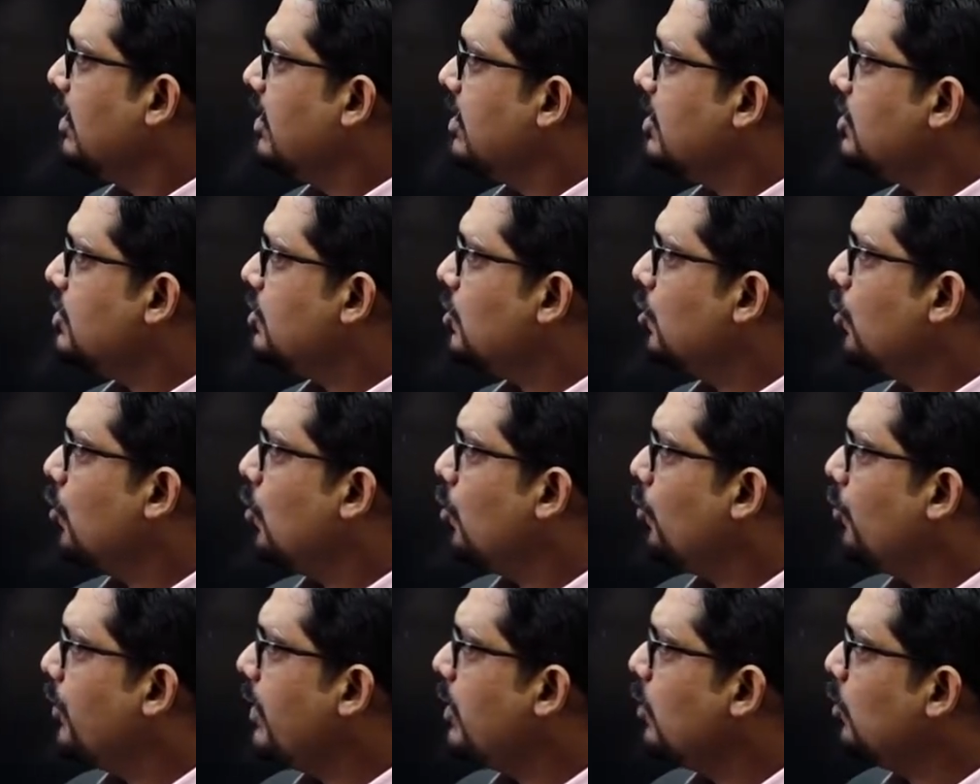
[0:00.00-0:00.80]

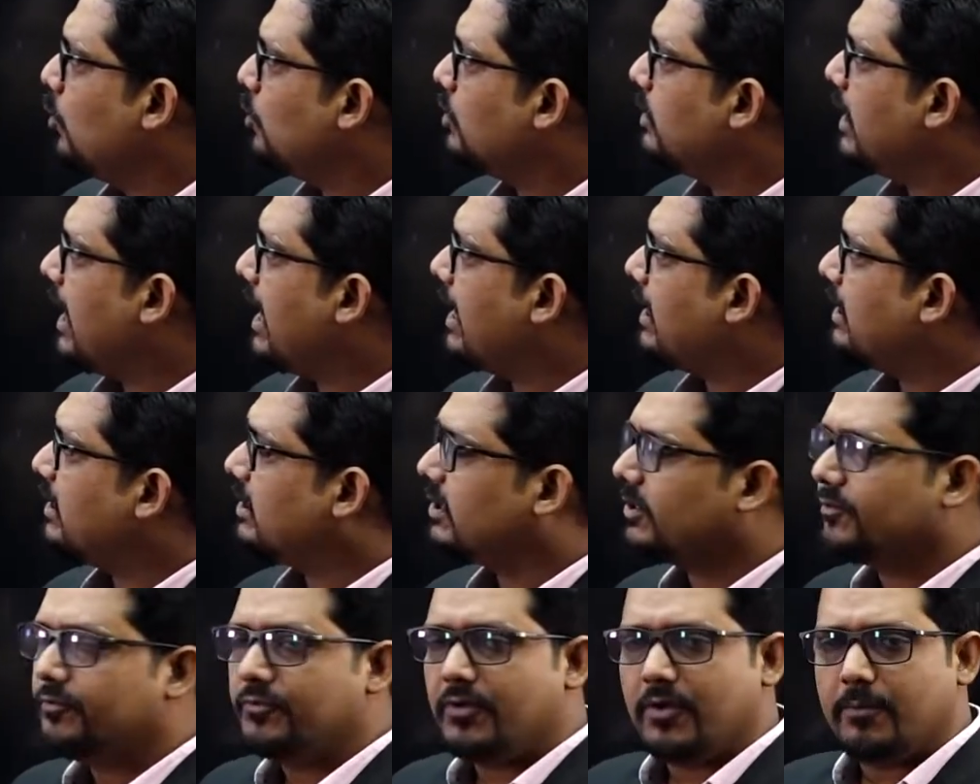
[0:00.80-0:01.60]
So we know that
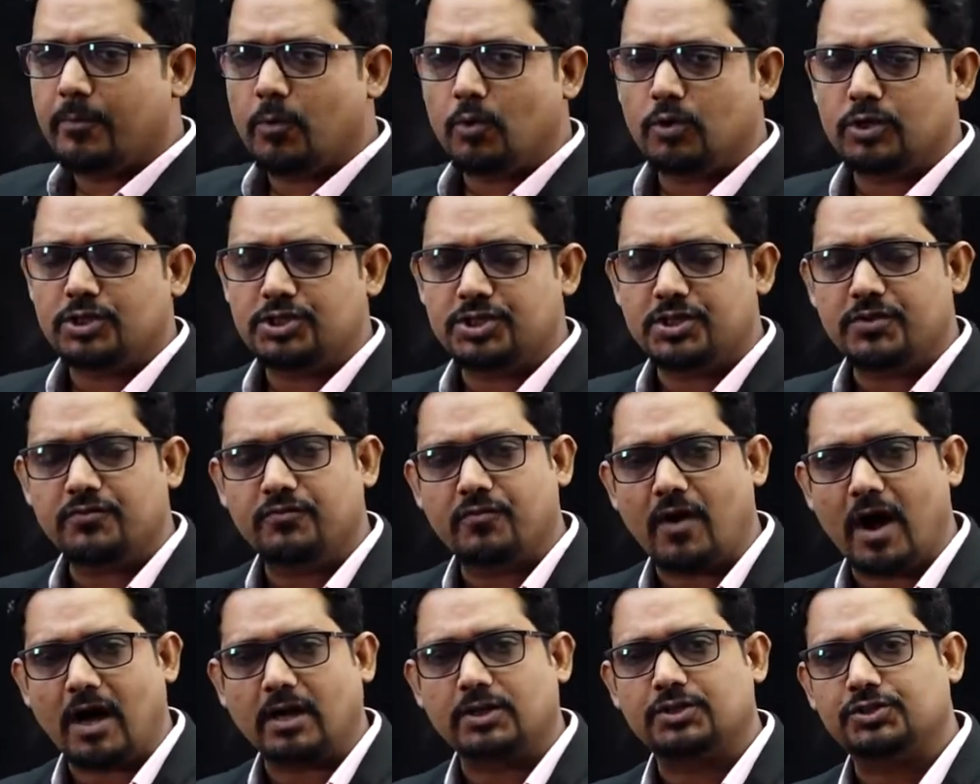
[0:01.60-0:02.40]
the Fibonacci
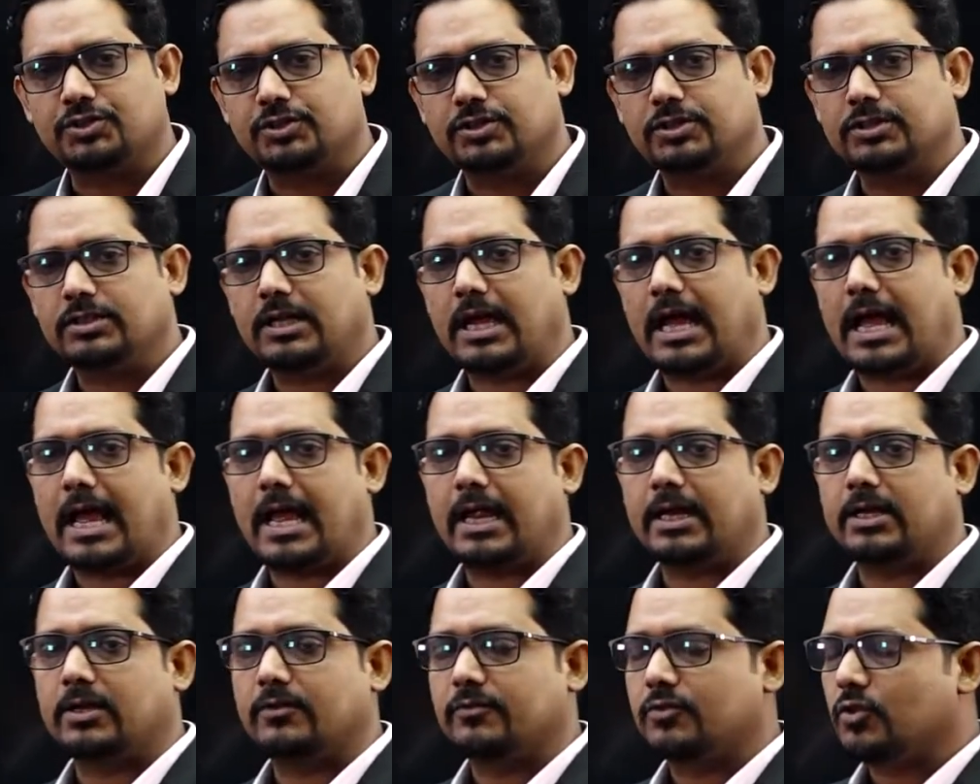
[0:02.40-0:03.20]
function,
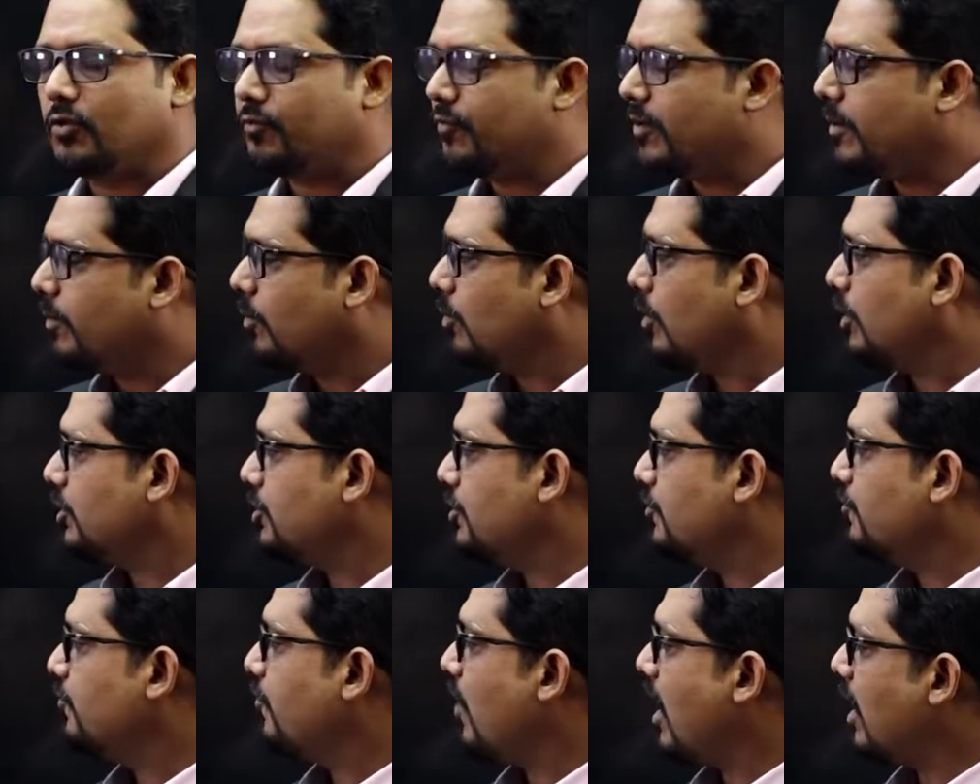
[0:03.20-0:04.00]
and the
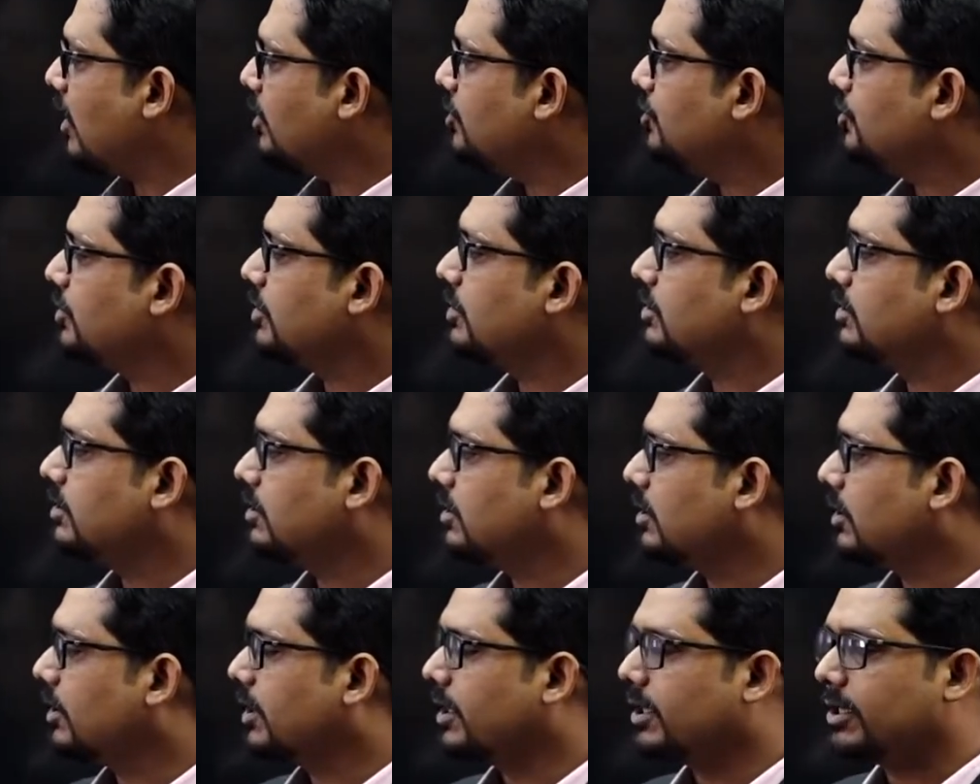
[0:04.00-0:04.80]
Fibonacci function
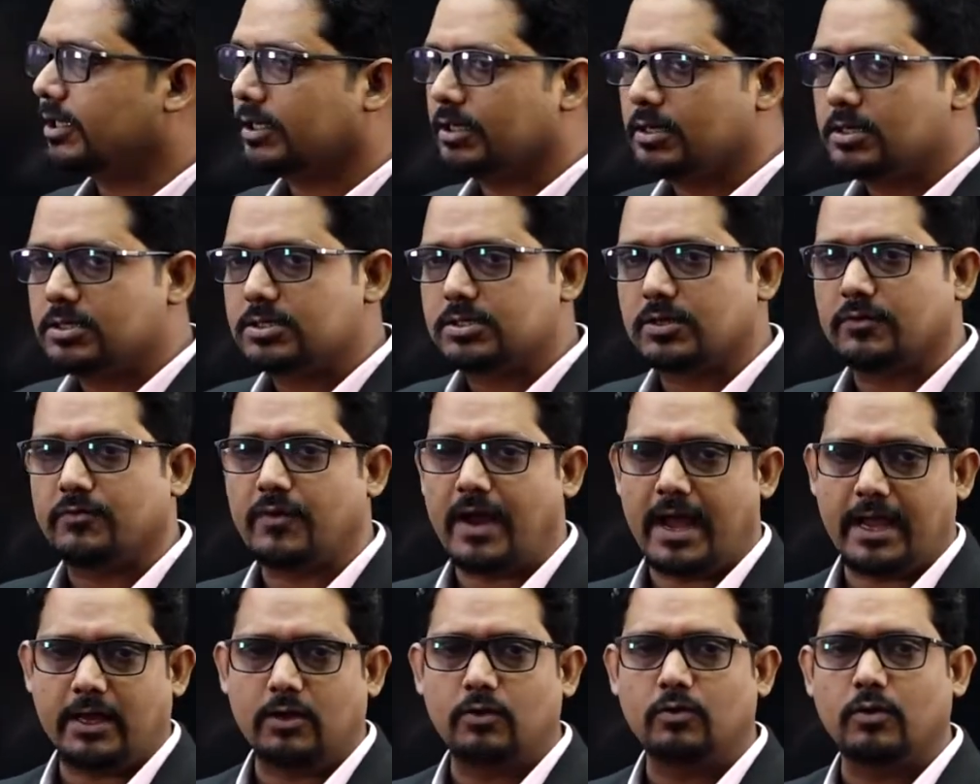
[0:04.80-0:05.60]
returns the
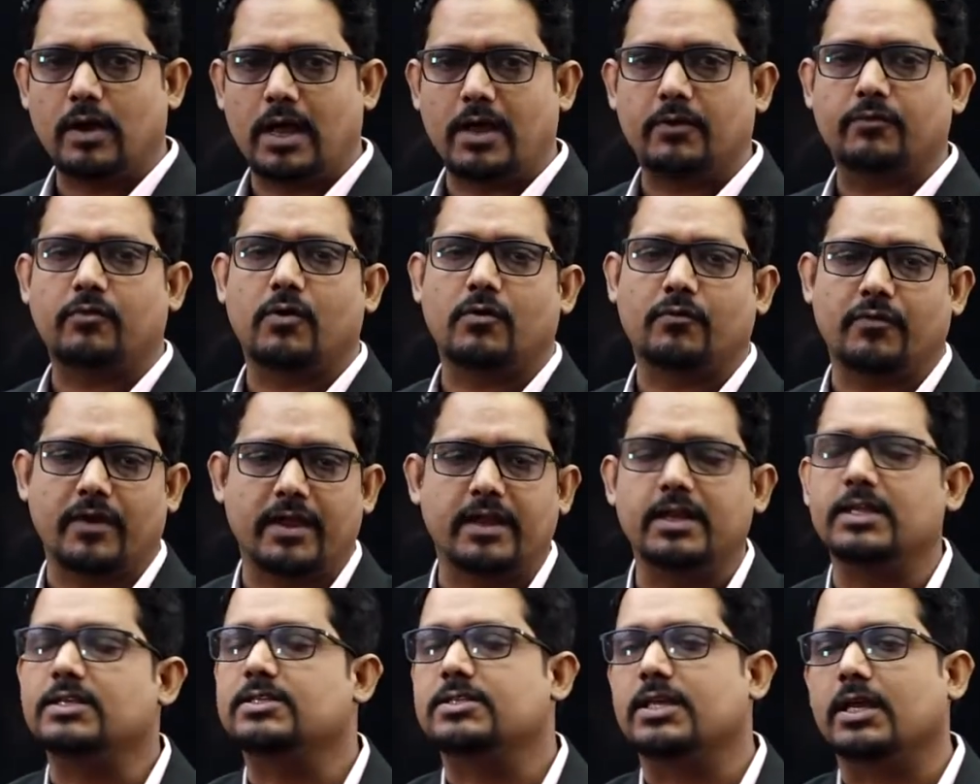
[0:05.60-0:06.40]
value f of
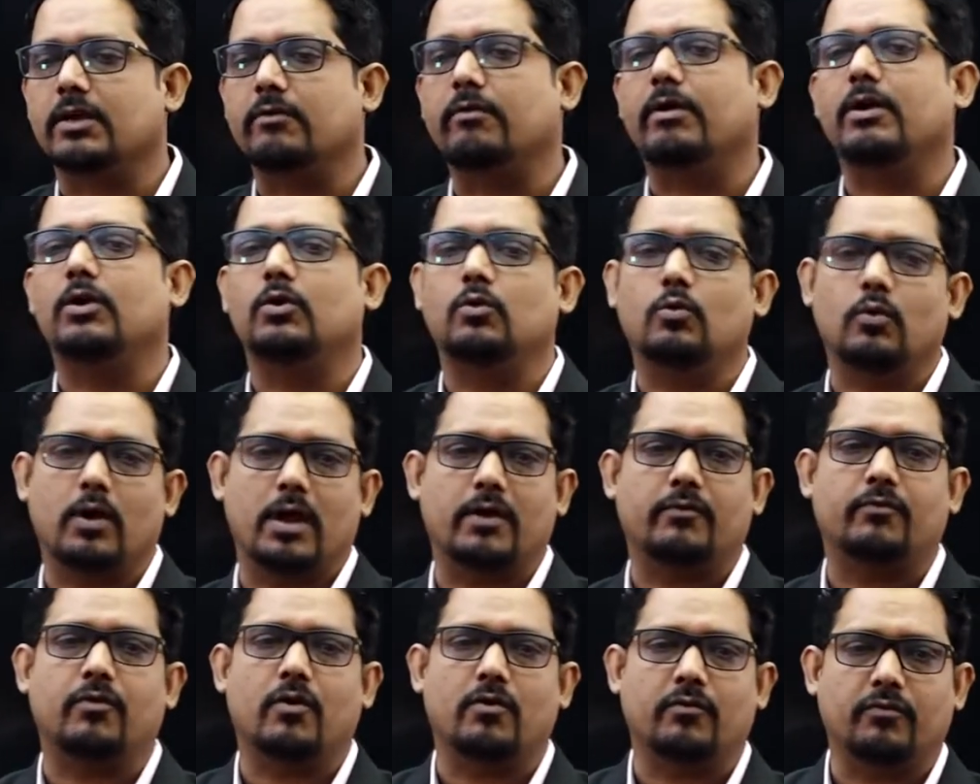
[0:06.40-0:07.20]
n is equal to
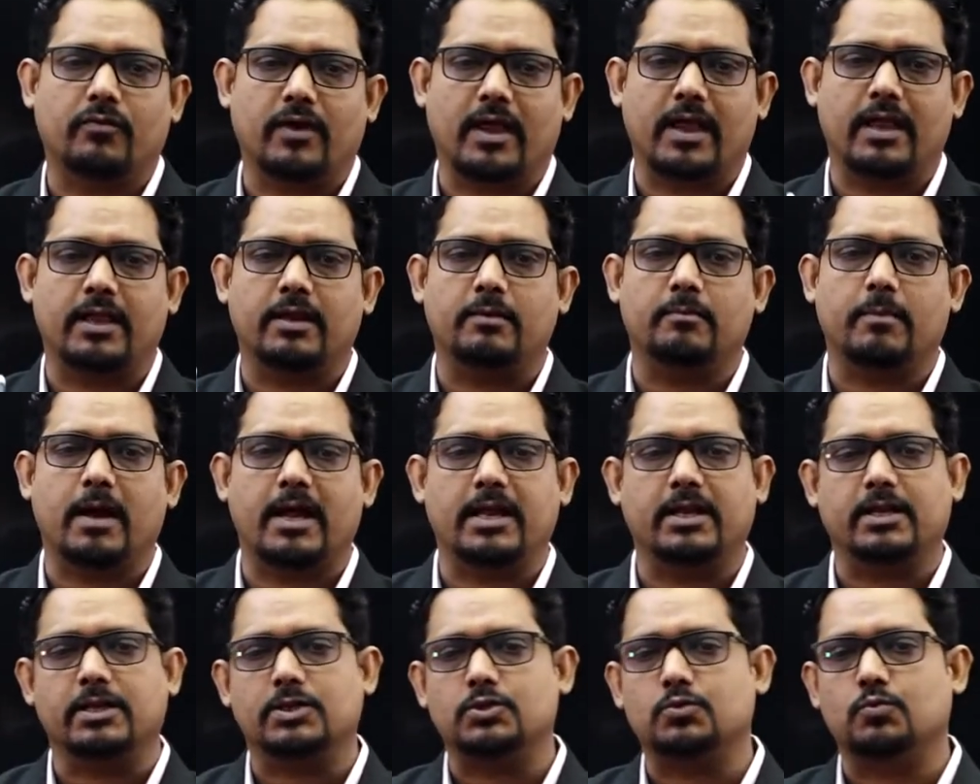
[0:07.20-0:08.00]
f of n
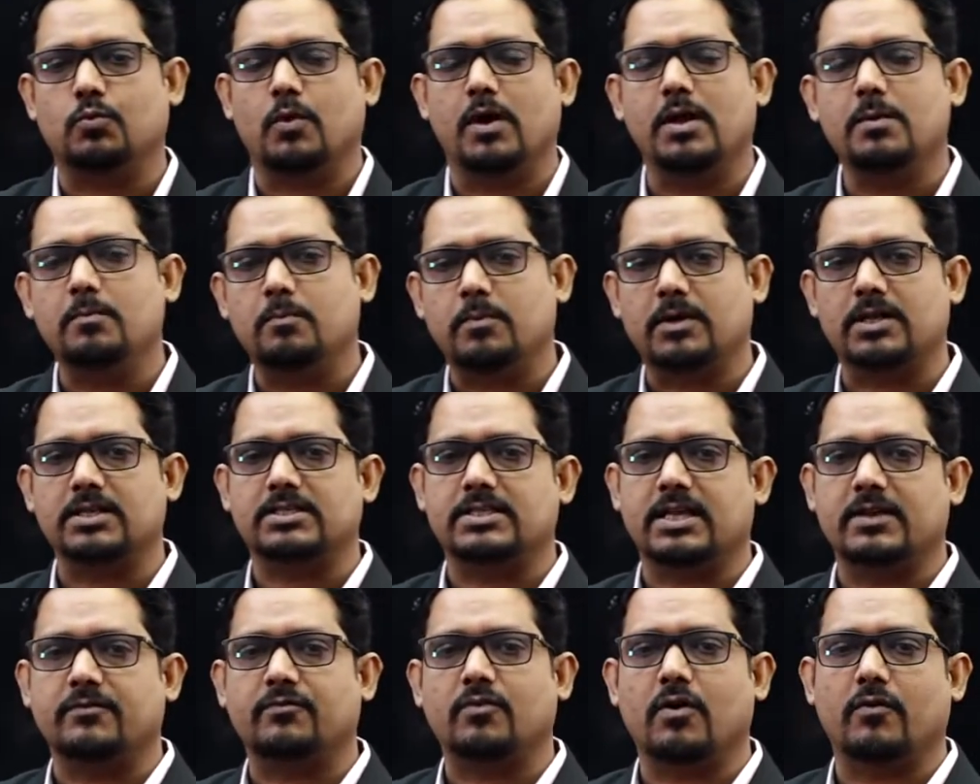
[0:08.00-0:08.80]
minus 1
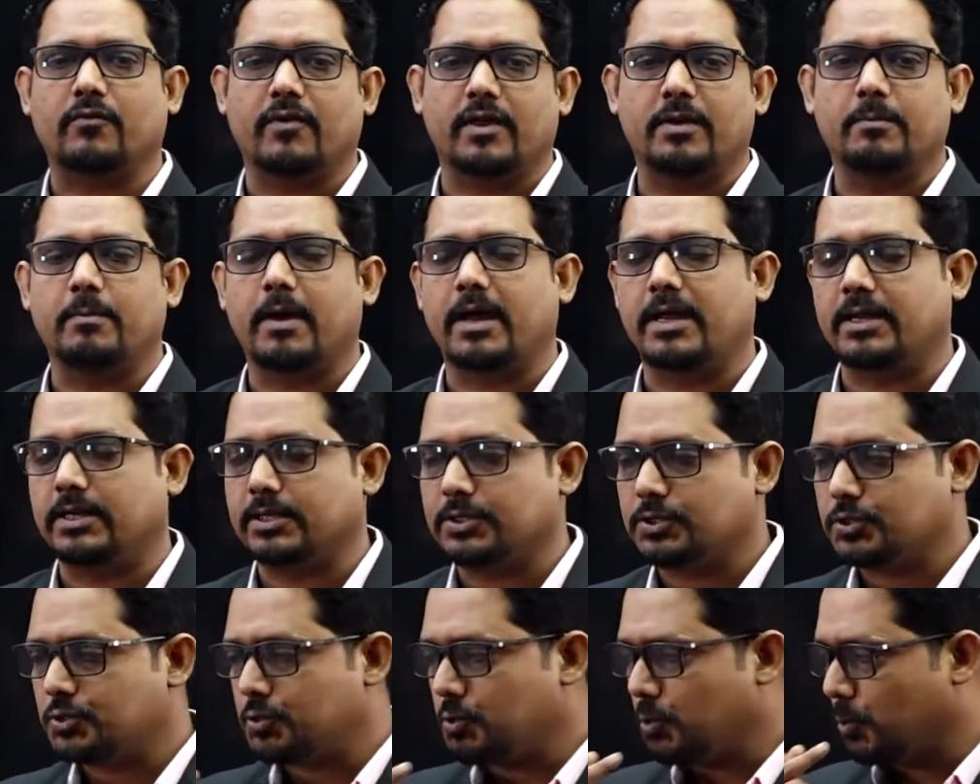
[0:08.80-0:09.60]
plus f of n
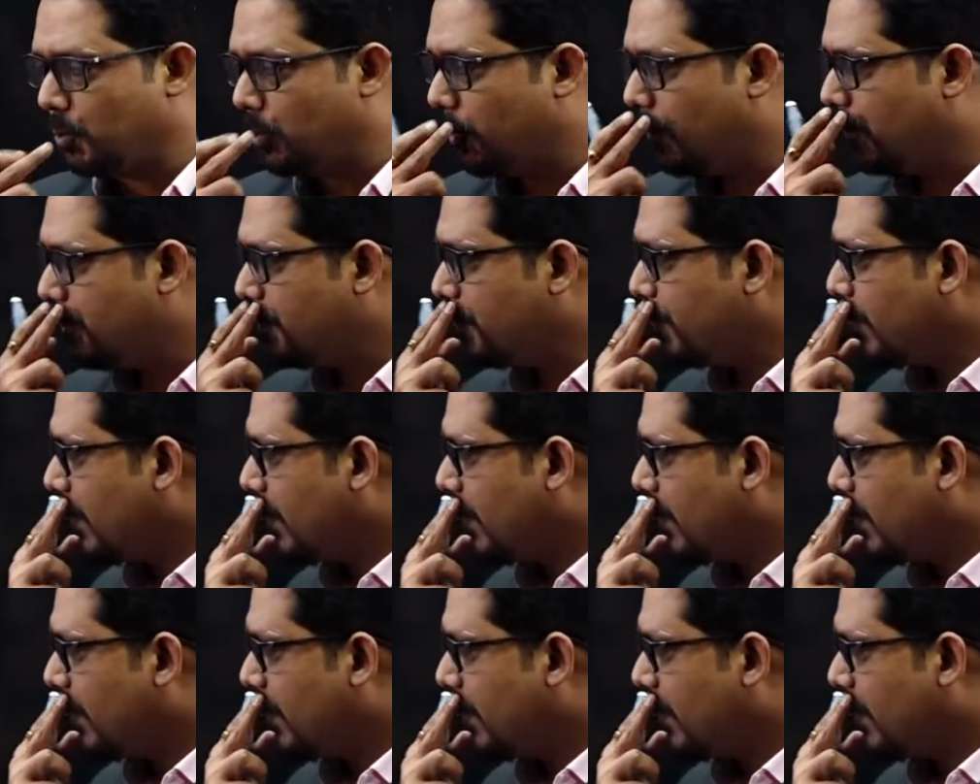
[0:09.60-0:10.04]
minus 2.